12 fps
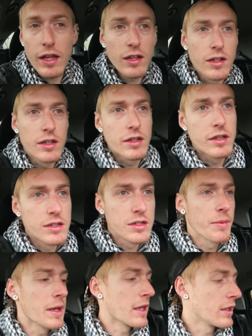
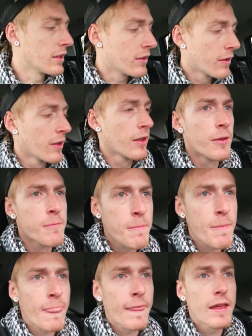England. I mean,
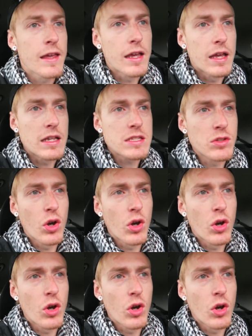it's